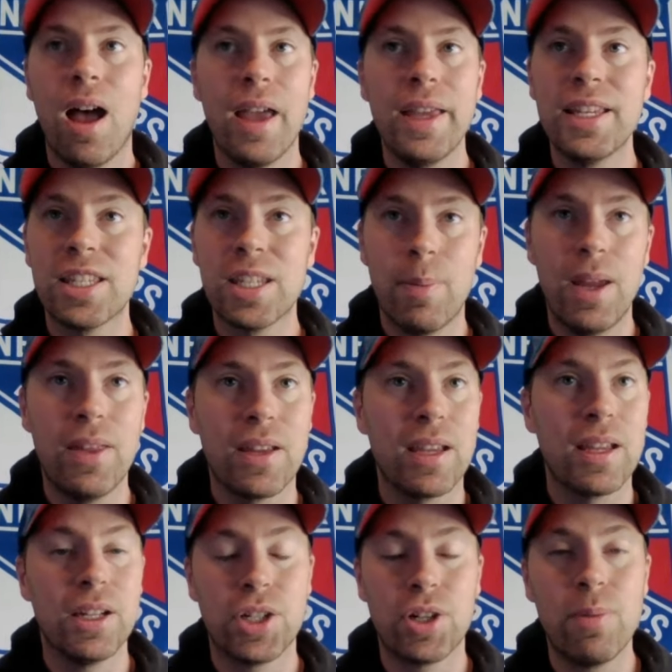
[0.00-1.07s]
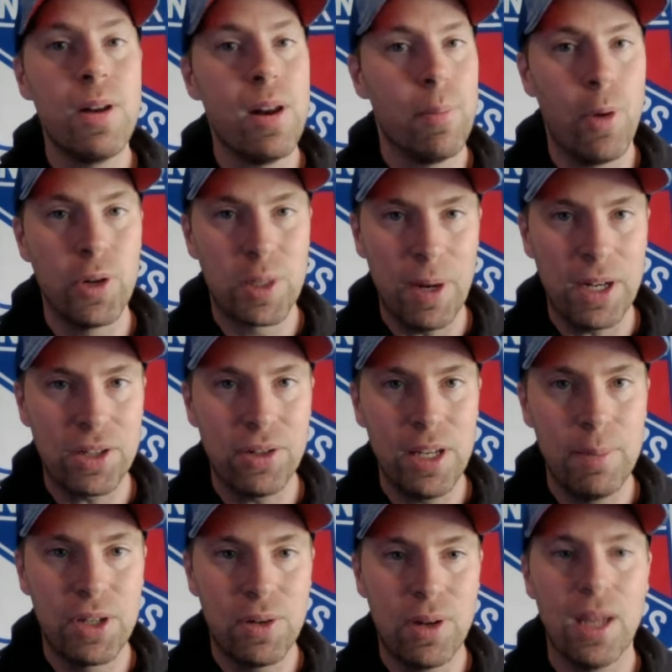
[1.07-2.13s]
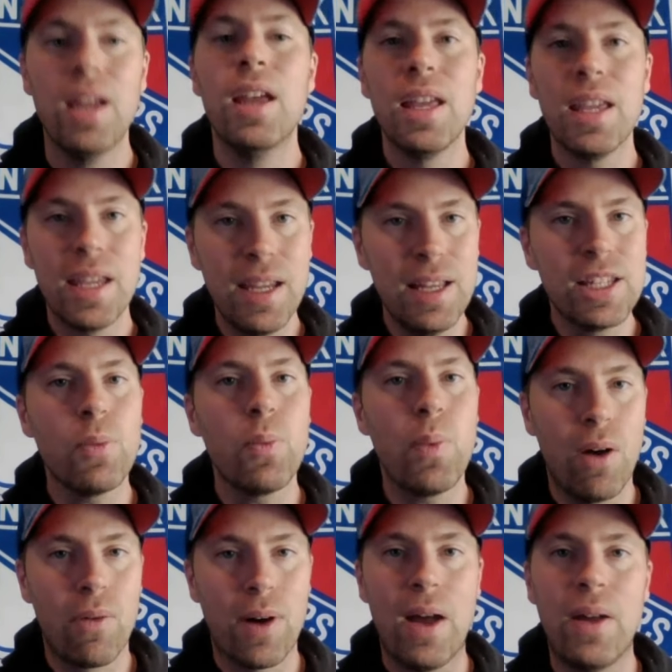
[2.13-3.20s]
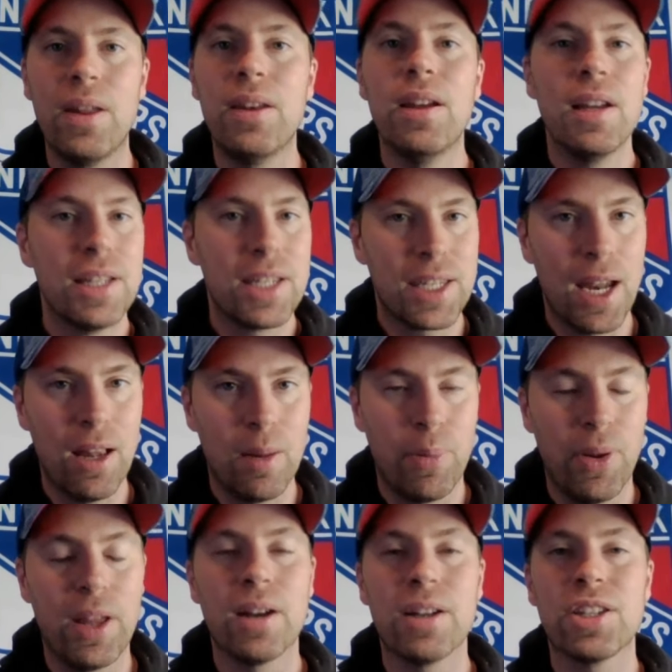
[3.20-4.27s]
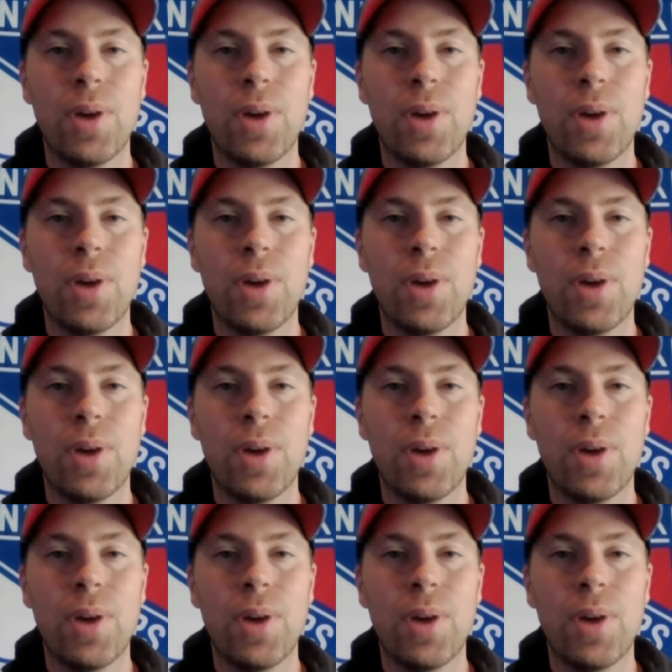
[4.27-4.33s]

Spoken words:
He's somebody that can contribute on both special teams unit. He is a well-rounded, solid player.